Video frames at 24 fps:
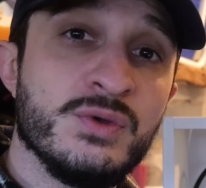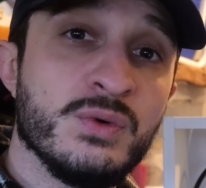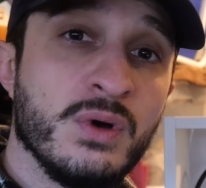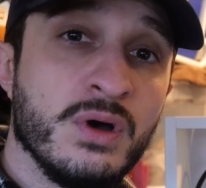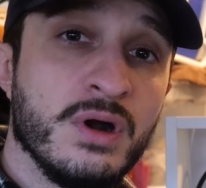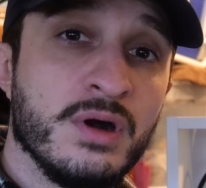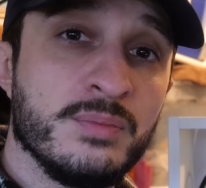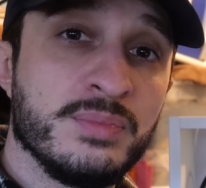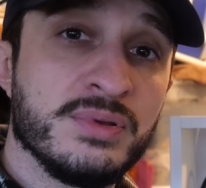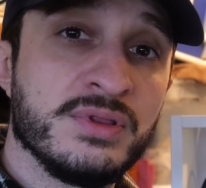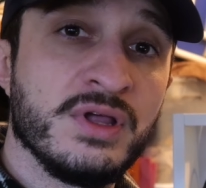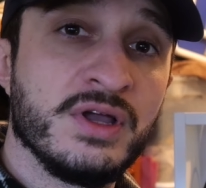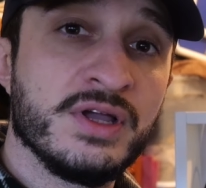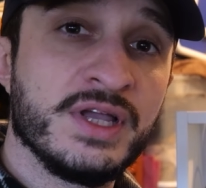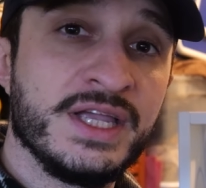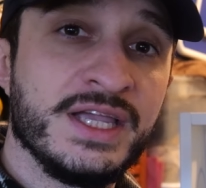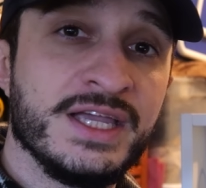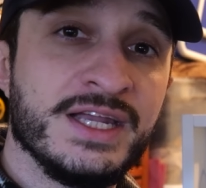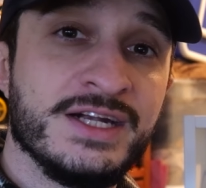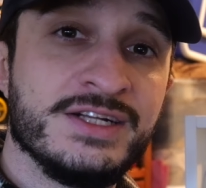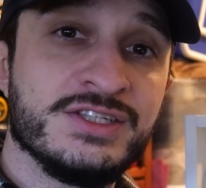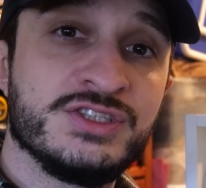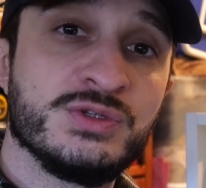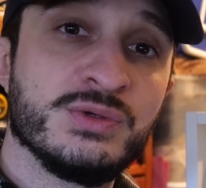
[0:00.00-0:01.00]
you are
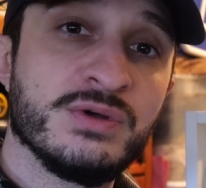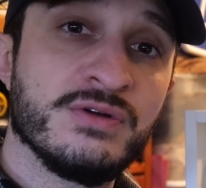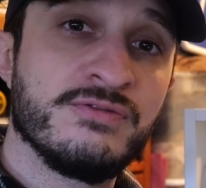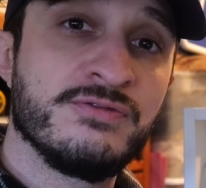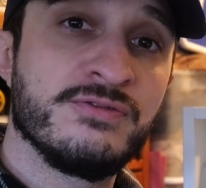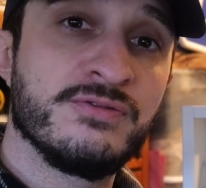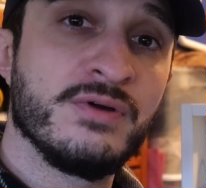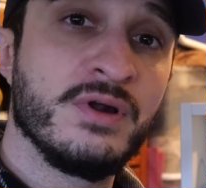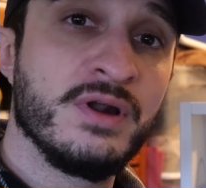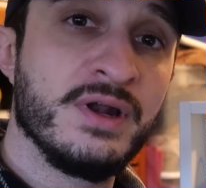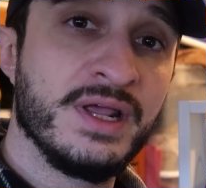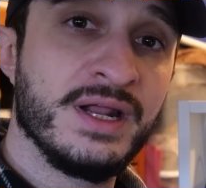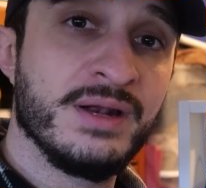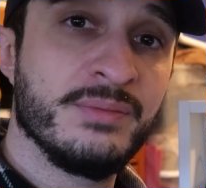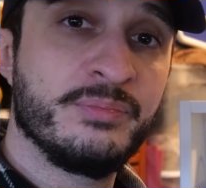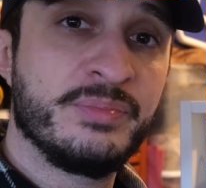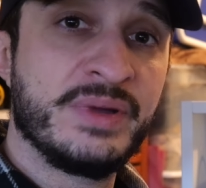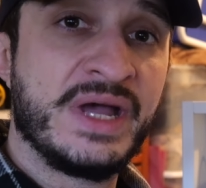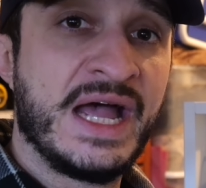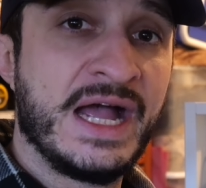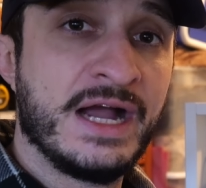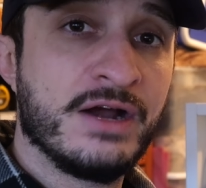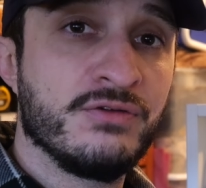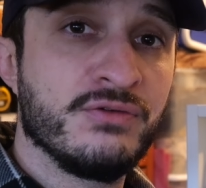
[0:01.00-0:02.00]
plugging it into a front and
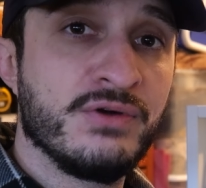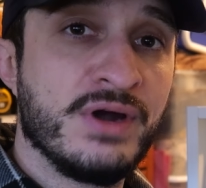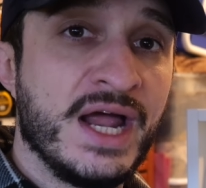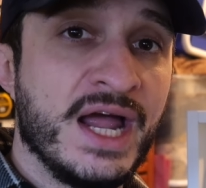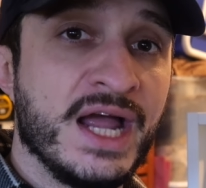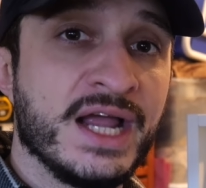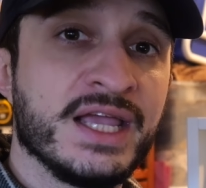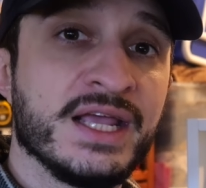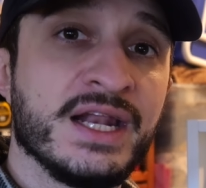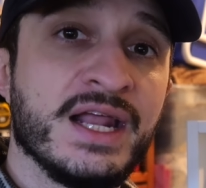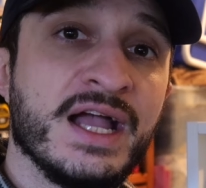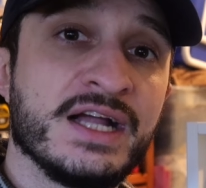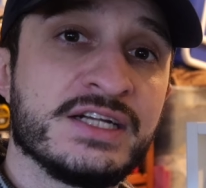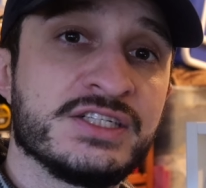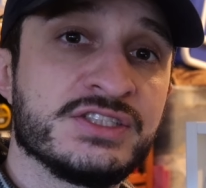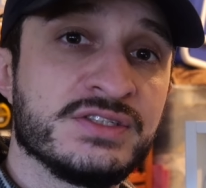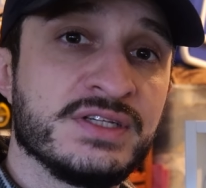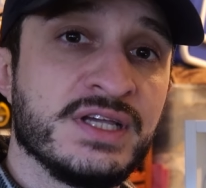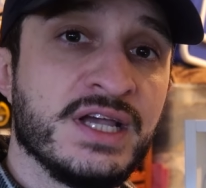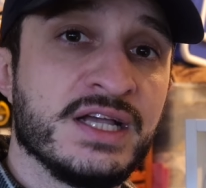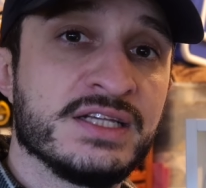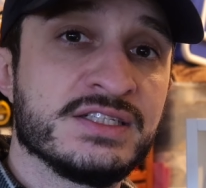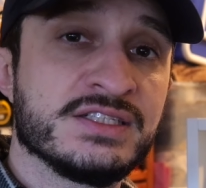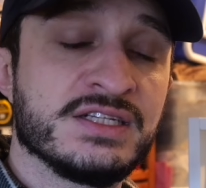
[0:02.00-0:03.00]
back rack, it
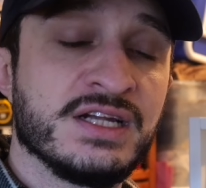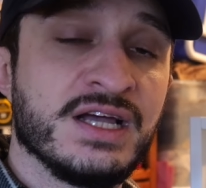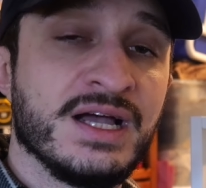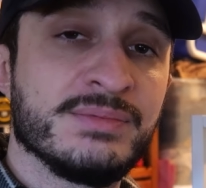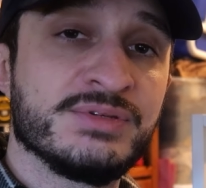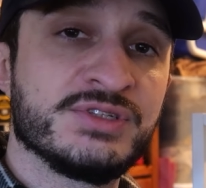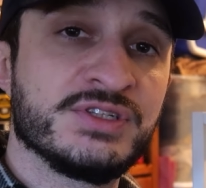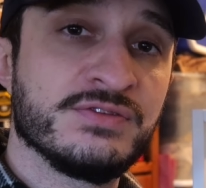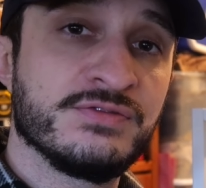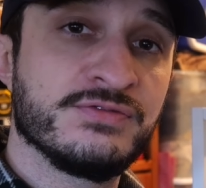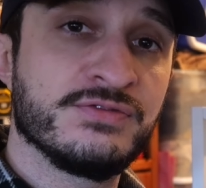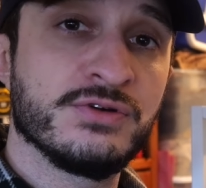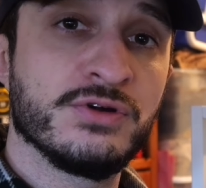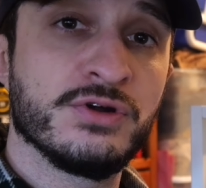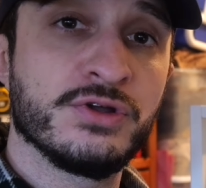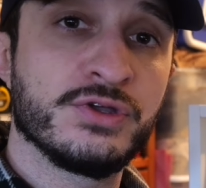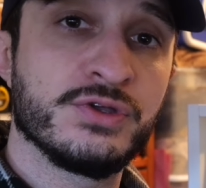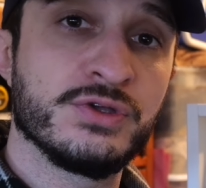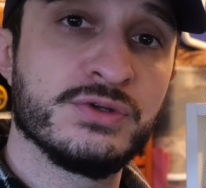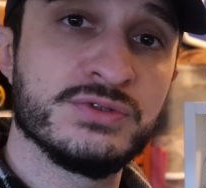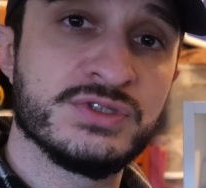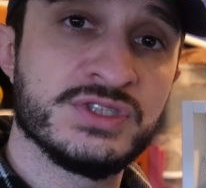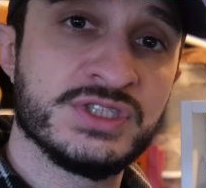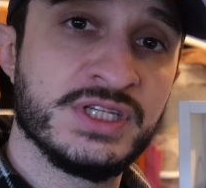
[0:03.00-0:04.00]
actually has an option for a
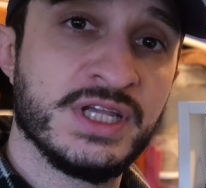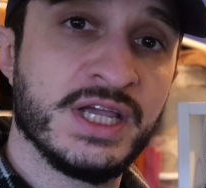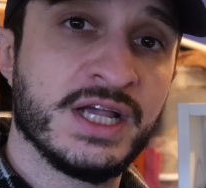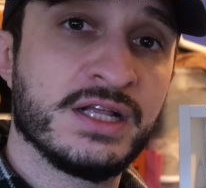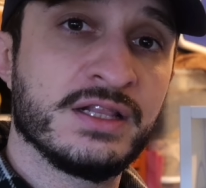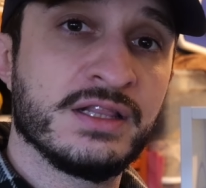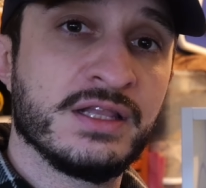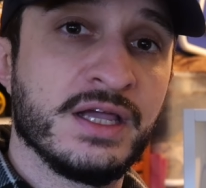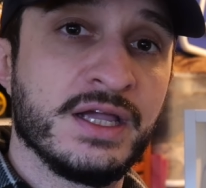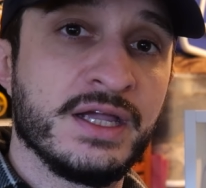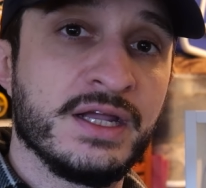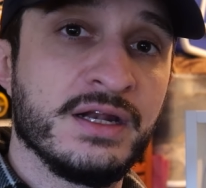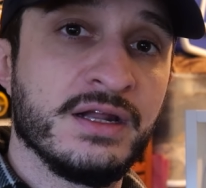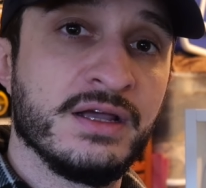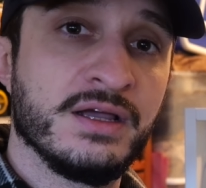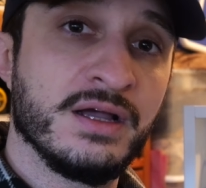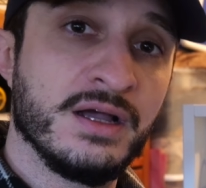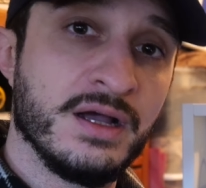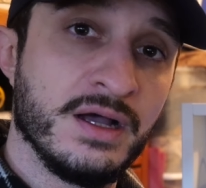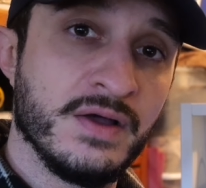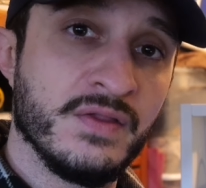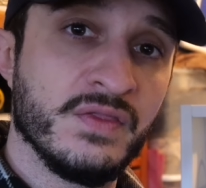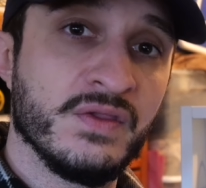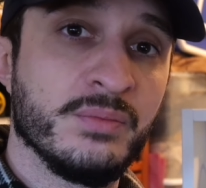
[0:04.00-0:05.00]
gooseneck light
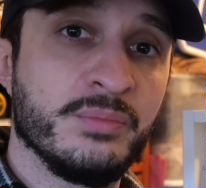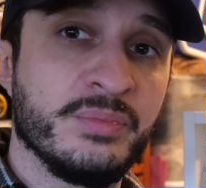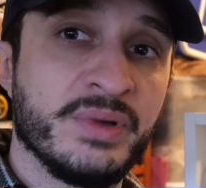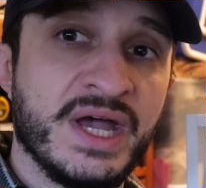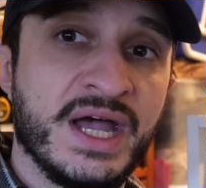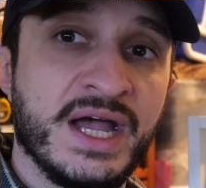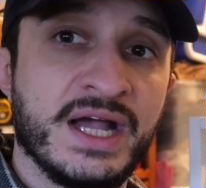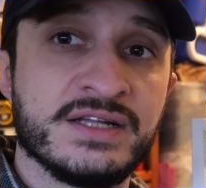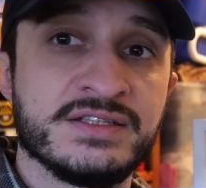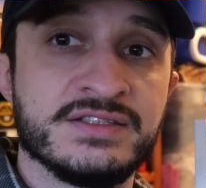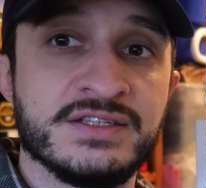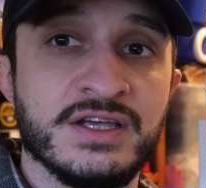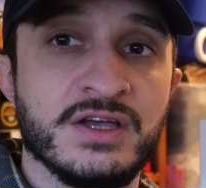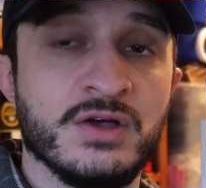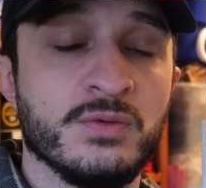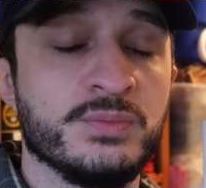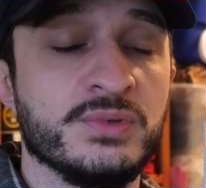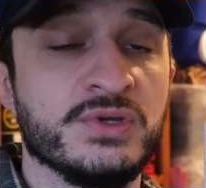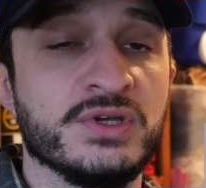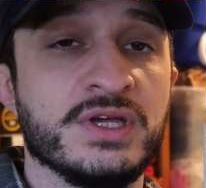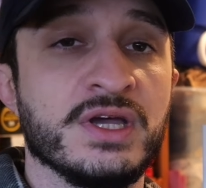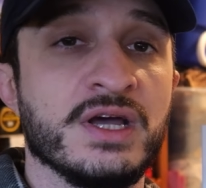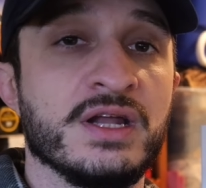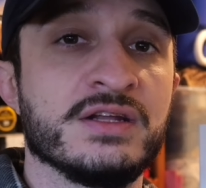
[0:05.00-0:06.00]
on the back to
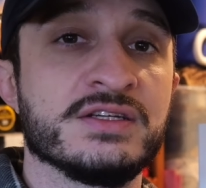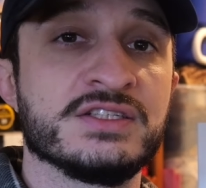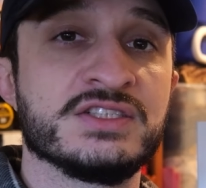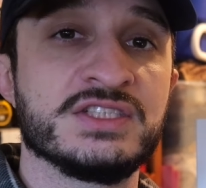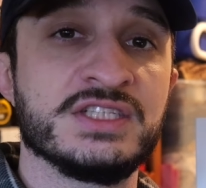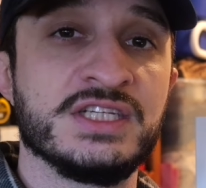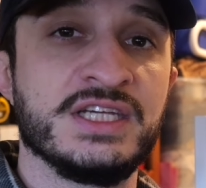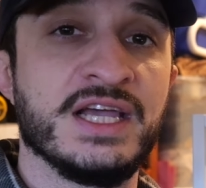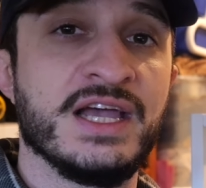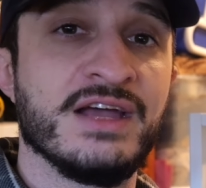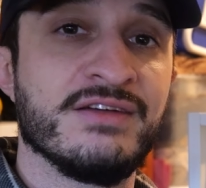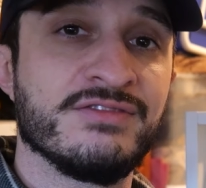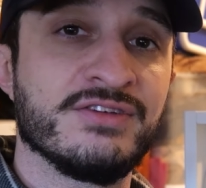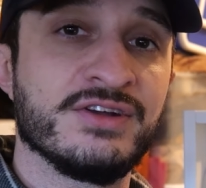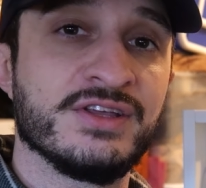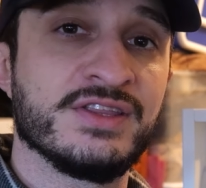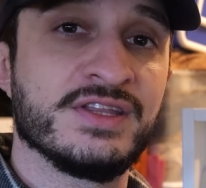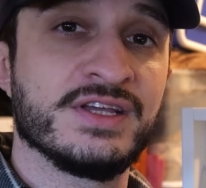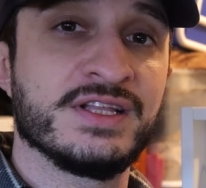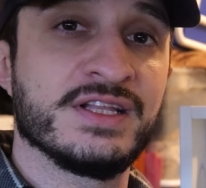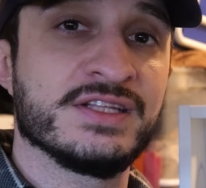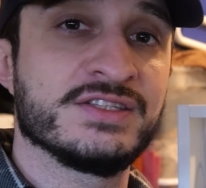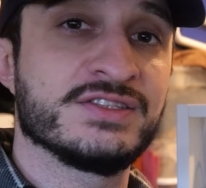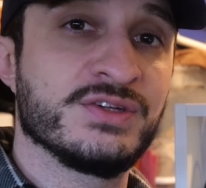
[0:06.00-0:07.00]
help you kind of see
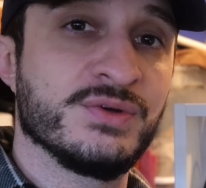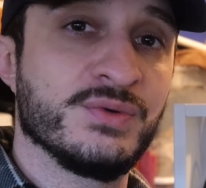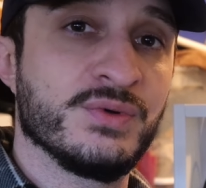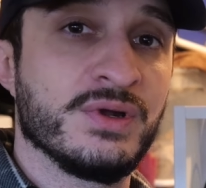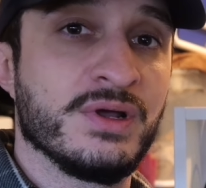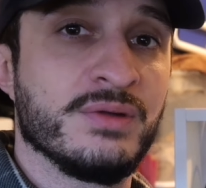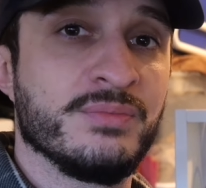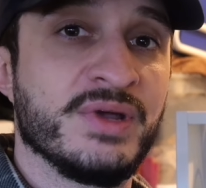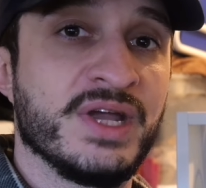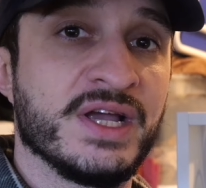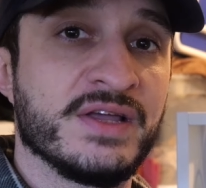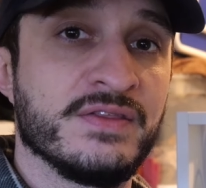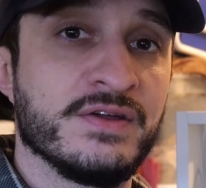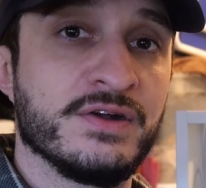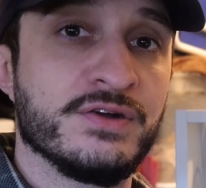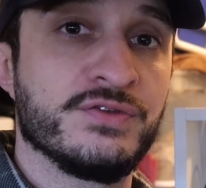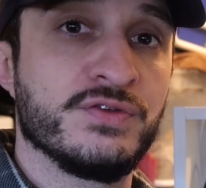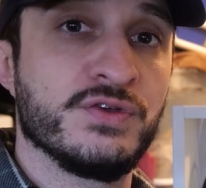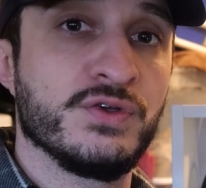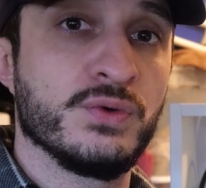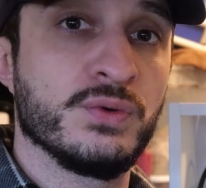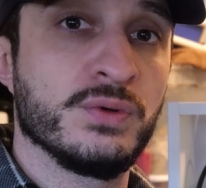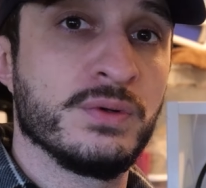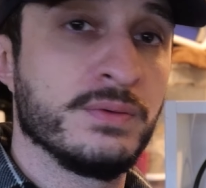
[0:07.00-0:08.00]
everything that's going on back there
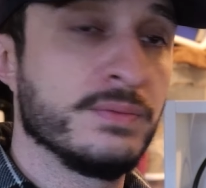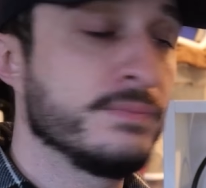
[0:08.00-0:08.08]
too.